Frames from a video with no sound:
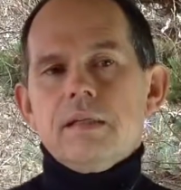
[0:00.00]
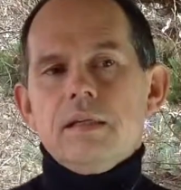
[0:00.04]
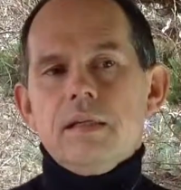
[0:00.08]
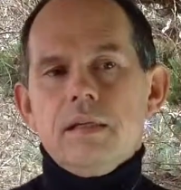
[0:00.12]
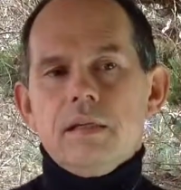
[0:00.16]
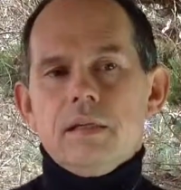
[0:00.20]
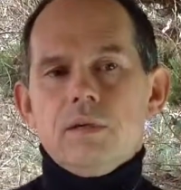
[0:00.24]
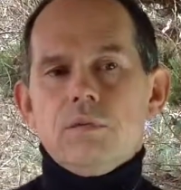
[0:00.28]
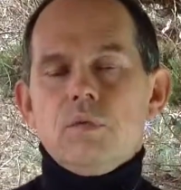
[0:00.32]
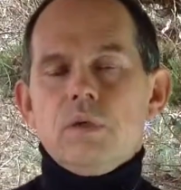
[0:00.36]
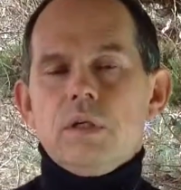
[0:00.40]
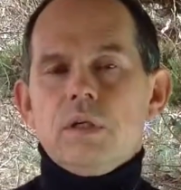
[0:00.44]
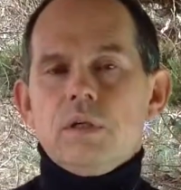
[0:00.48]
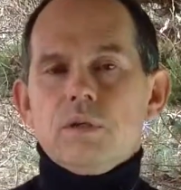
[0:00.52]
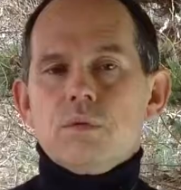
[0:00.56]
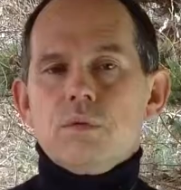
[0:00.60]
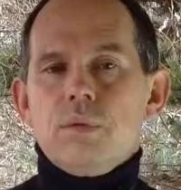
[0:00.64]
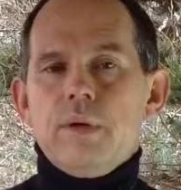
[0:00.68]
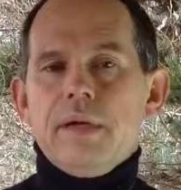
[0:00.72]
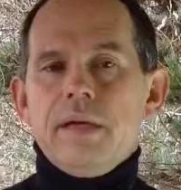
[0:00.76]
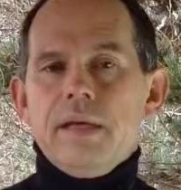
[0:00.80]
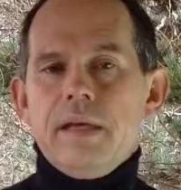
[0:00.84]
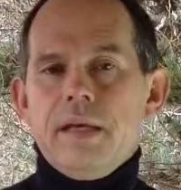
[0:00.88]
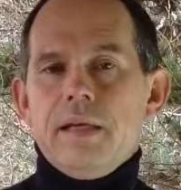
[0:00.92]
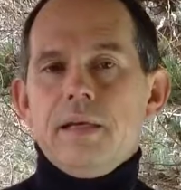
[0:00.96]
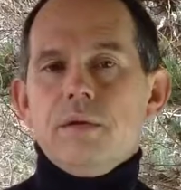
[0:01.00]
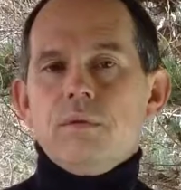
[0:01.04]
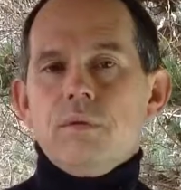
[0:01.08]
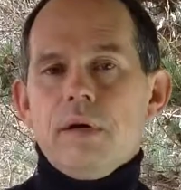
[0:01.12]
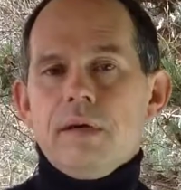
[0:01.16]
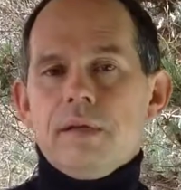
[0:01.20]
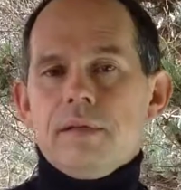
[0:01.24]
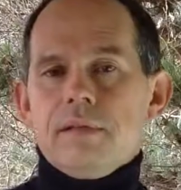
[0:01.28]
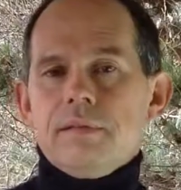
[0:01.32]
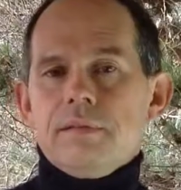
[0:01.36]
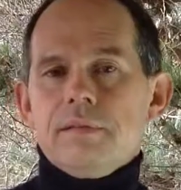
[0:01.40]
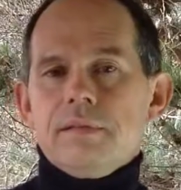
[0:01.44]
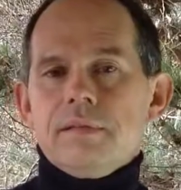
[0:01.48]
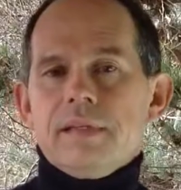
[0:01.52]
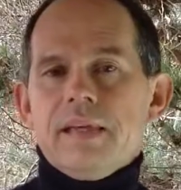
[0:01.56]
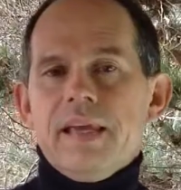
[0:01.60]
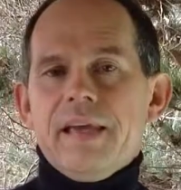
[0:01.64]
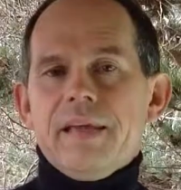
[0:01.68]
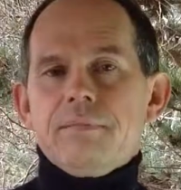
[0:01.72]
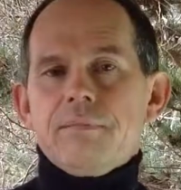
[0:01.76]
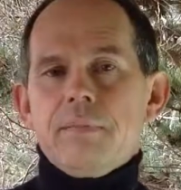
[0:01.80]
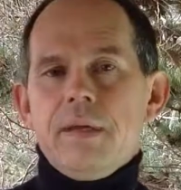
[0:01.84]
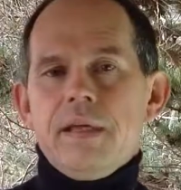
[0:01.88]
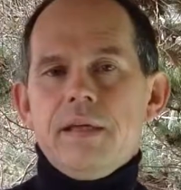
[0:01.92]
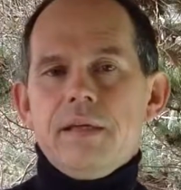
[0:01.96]
in a world where anyone
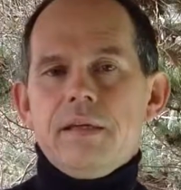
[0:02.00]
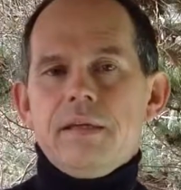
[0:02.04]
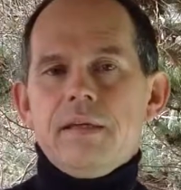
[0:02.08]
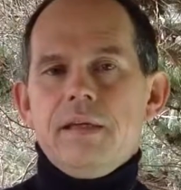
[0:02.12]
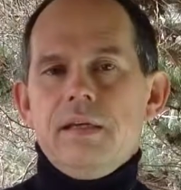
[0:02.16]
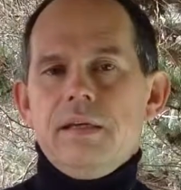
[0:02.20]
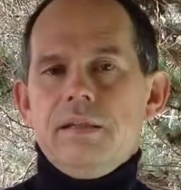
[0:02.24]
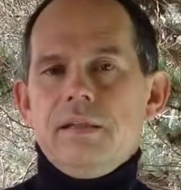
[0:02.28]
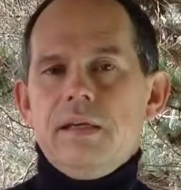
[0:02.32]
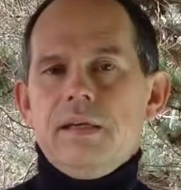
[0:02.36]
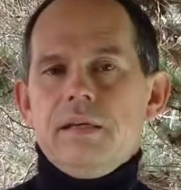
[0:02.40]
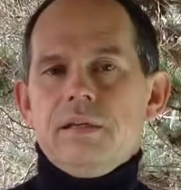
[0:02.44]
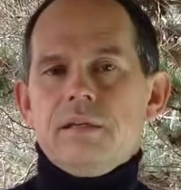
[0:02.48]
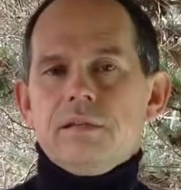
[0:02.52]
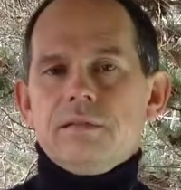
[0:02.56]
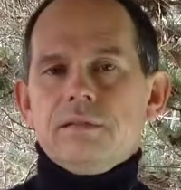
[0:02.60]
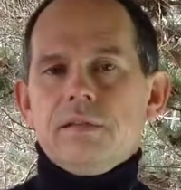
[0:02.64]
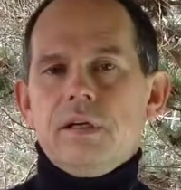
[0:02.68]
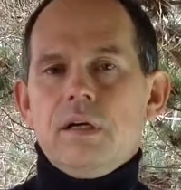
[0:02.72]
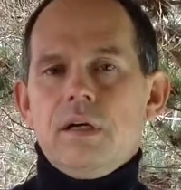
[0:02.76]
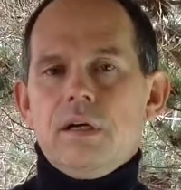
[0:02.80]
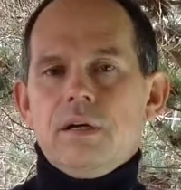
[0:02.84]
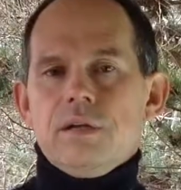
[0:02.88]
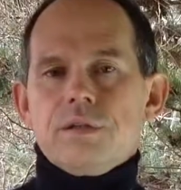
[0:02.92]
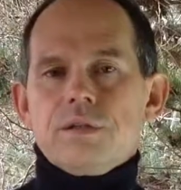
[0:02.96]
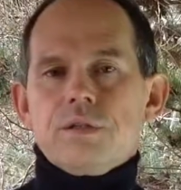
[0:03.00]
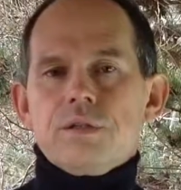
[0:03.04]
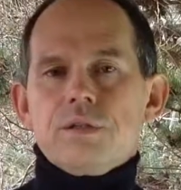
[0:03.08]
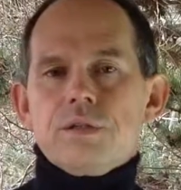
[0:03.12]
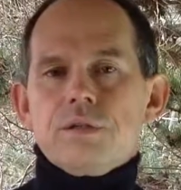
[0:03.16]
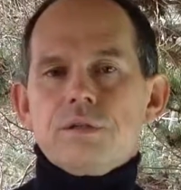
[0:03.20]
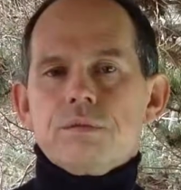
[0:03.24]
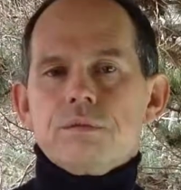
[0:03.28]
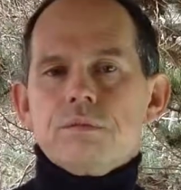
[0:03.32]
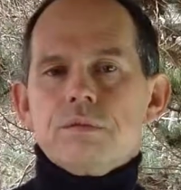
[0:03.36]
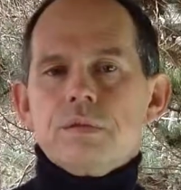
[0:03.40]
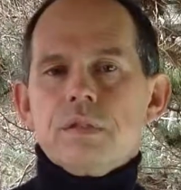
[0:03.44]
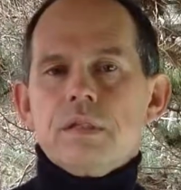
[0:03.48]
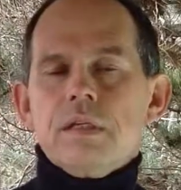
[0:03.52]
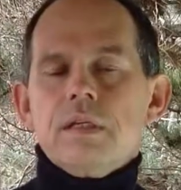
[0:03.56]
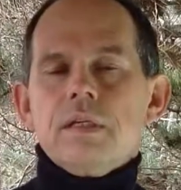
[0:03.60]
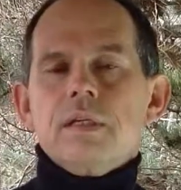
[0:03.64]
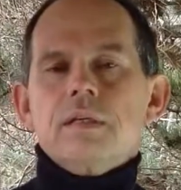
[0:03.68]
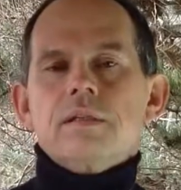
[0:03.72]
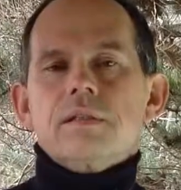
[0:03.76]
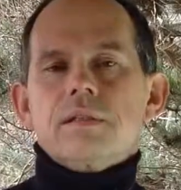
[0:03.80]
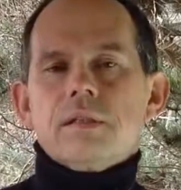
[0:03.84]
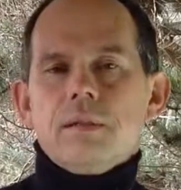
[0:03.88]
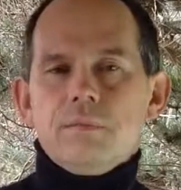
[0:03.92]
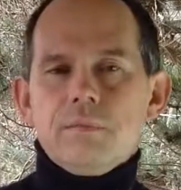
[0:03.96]
can make in their garage
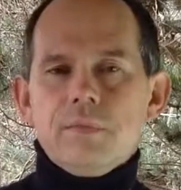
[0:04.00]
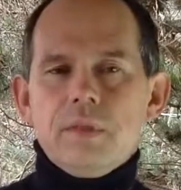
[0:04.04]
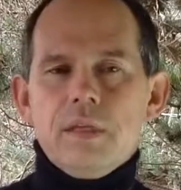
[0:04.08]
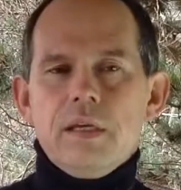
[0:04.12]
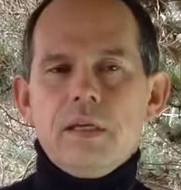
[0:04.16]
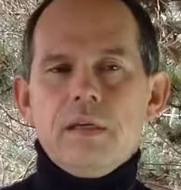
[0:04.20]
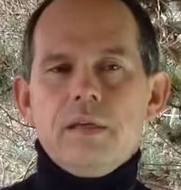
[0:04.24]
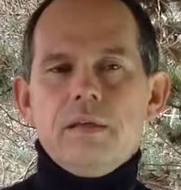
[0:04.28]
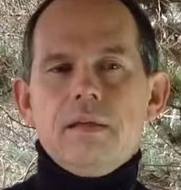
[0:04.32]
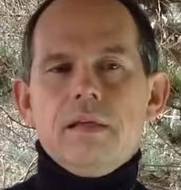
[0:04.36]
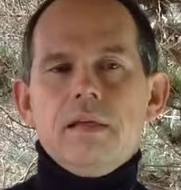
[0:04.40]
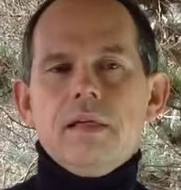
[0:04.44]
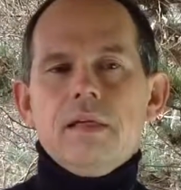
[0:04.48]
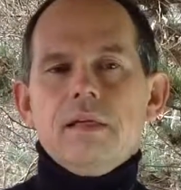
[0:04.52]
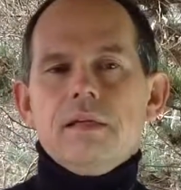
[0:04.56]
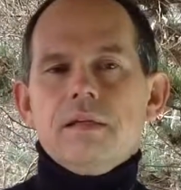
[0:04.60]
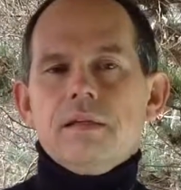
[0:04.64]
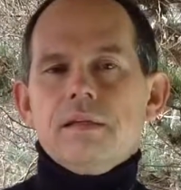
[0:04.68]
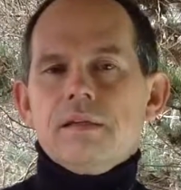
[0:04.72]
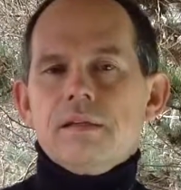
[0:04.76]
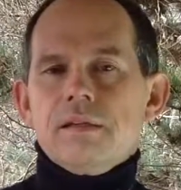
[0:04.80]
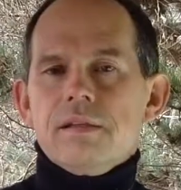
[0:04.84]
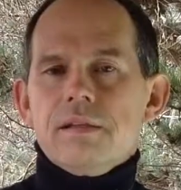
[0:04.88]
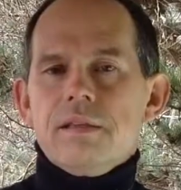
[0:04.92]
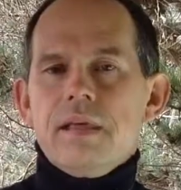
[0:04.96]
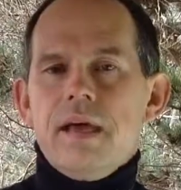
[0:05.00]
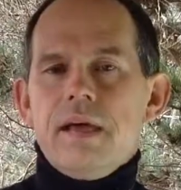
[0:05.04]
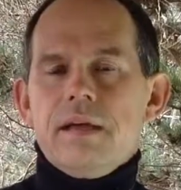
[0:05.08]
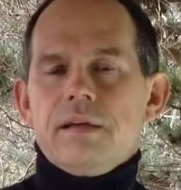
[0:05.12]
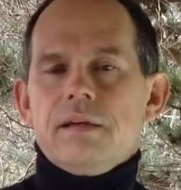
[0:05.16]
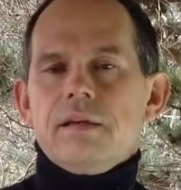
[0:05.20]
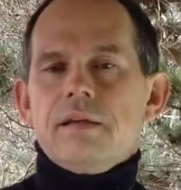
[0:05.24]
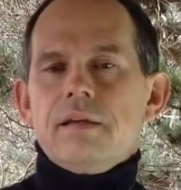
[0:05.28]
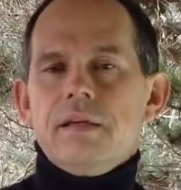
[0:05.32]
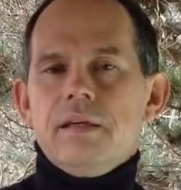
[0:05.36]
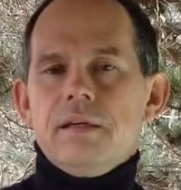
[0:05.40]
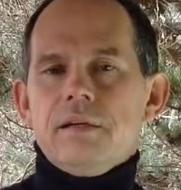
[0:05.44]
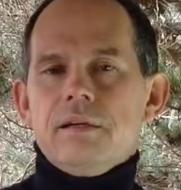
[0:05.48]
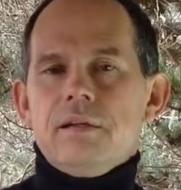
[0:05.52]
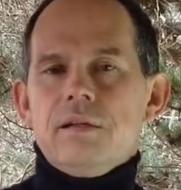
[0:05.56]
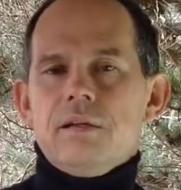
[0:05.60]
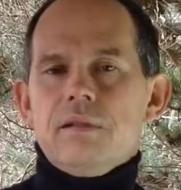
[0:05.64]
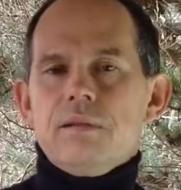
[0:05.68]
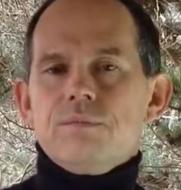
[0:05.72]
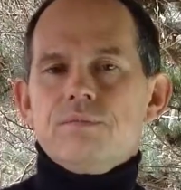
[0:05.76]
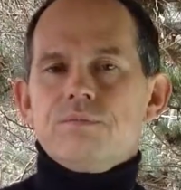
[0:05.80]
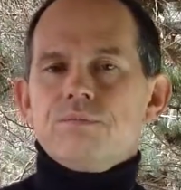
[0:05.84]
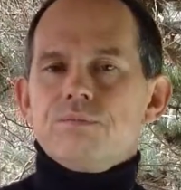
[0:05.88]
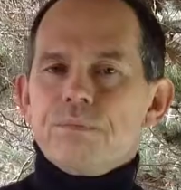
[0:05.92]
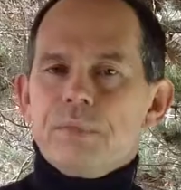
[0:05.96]
something that can
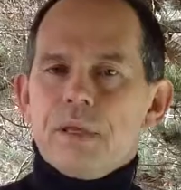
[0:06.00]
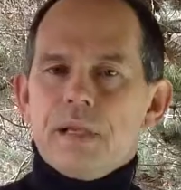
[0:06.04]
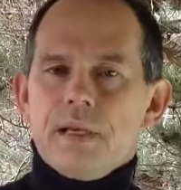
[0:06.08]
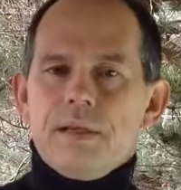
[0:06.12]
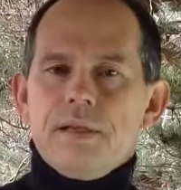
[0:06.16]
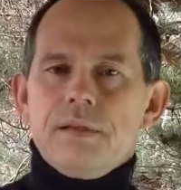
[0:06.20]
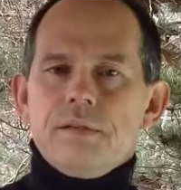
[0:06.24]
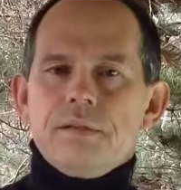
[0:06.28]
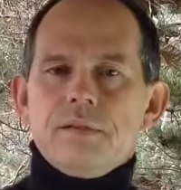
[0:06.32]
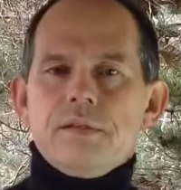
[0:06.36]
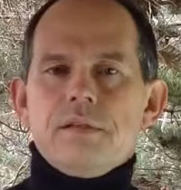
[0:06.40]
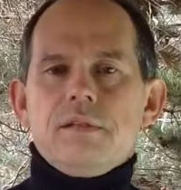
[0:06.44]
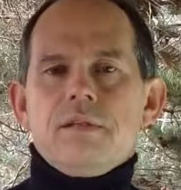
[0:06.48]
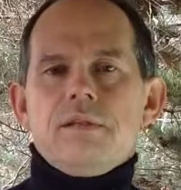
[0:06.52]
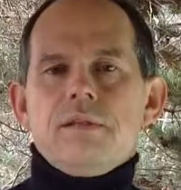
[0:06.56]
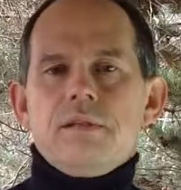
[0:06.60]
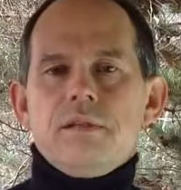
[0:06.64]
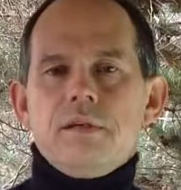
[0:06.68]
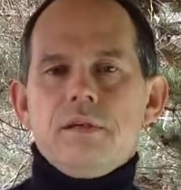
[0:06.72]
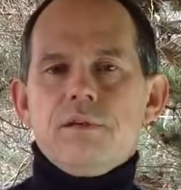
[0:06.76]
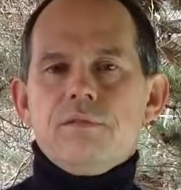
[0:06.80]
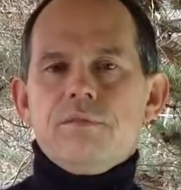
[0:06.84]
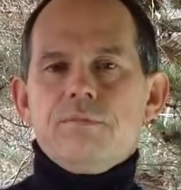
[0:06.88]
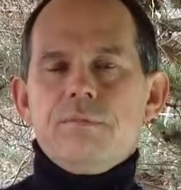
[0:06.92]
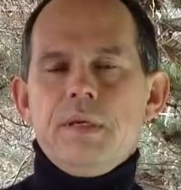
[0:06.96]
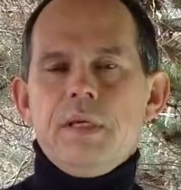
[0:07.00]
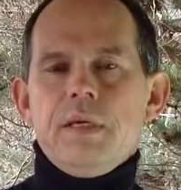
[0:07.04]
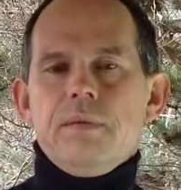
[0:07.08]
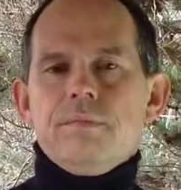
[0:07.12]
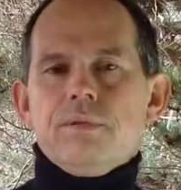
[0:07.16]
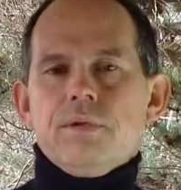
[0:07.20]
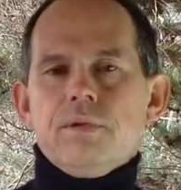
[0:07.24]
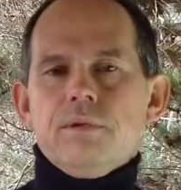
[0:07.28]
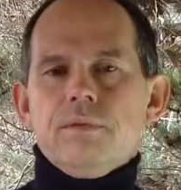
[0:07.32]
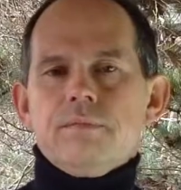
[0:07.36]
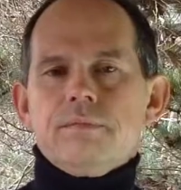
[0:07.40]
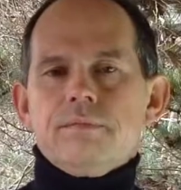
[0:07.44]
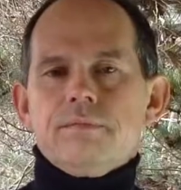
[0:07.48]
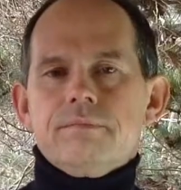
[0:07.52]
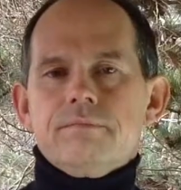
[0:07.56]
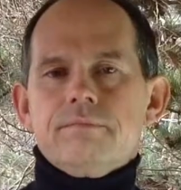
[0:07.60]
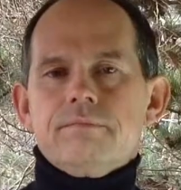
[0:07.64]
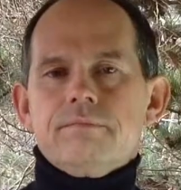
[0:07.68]
kill millions of people?